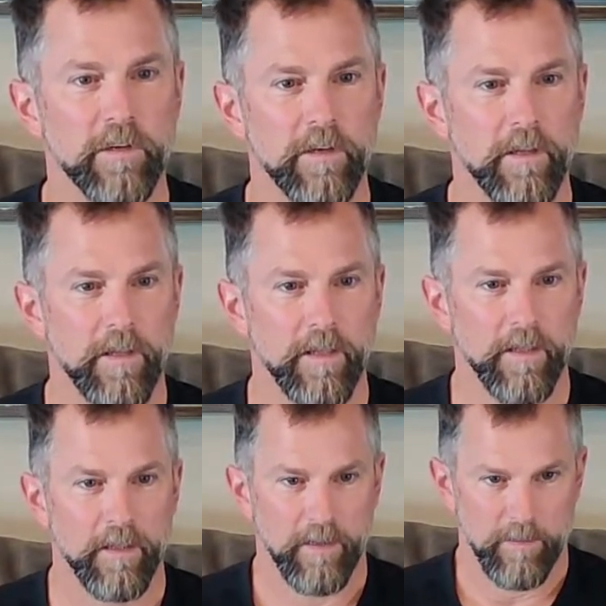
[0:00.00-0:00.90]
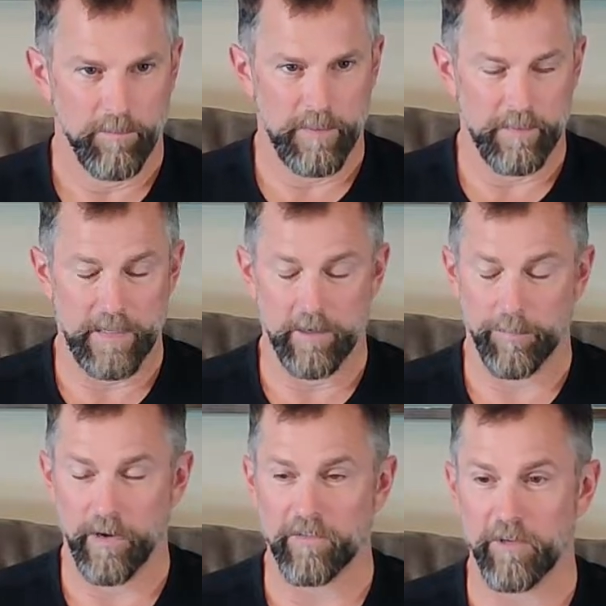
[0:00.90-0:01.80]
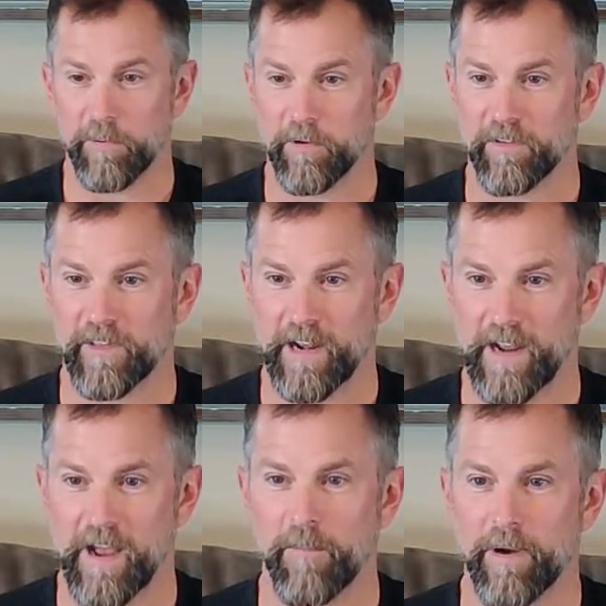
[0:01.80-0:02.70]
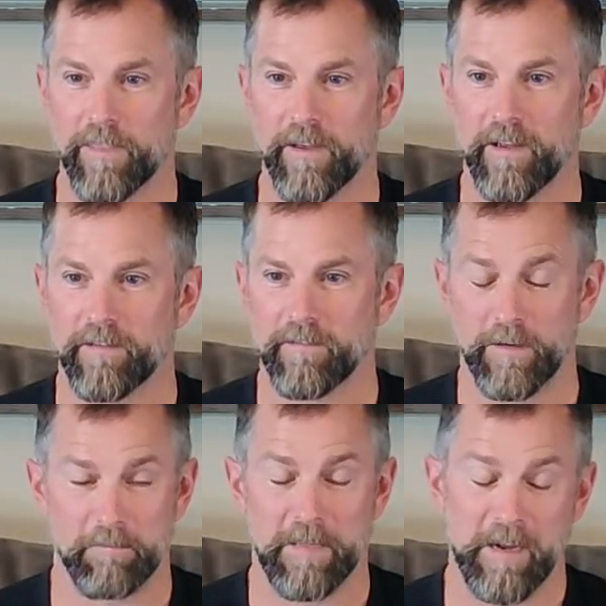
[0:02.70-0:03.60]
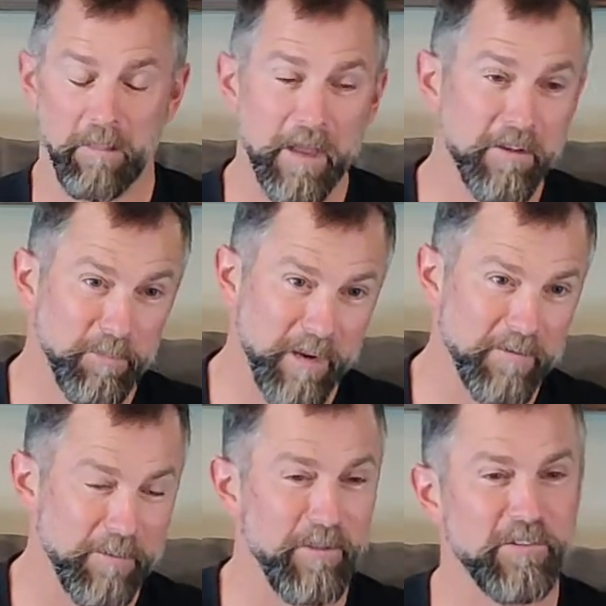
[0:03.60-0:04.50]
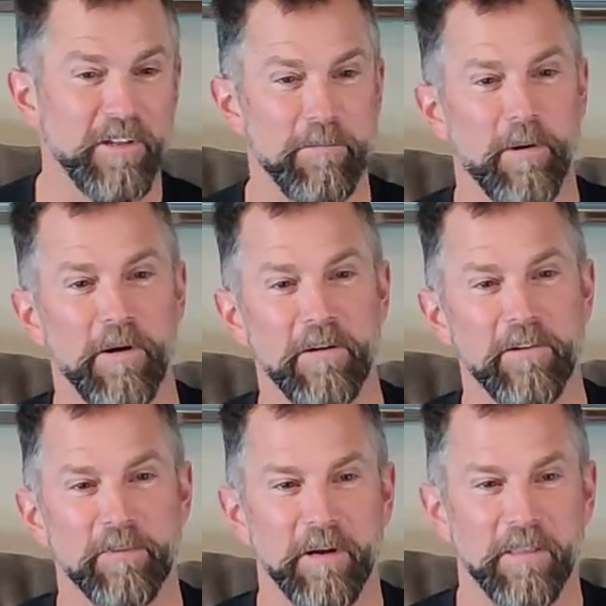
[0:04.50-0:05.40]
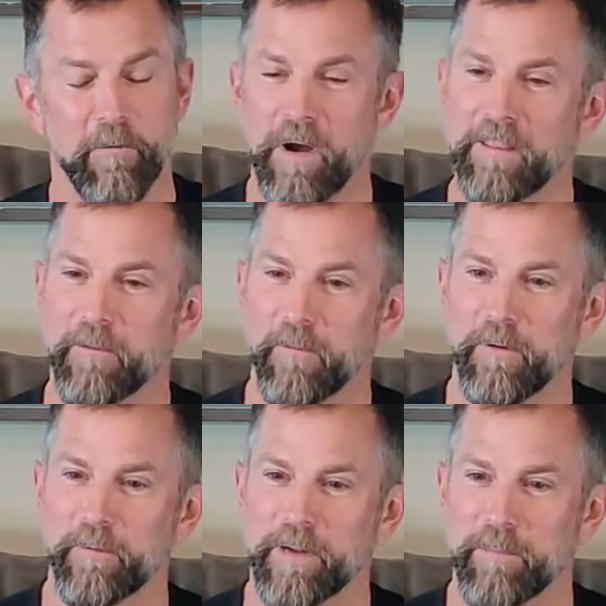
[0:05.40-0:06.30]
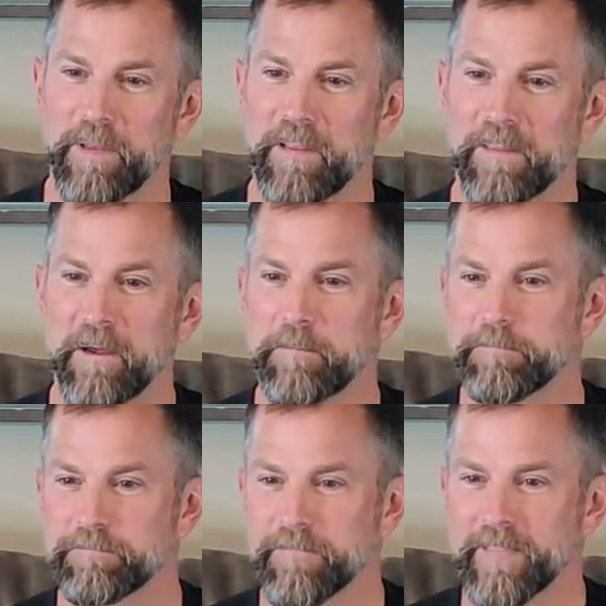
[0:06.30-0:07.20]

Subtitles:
And being the enterprising person that I am, I thought, and I liked my real estate partners, but I thought, why in the world would I pay them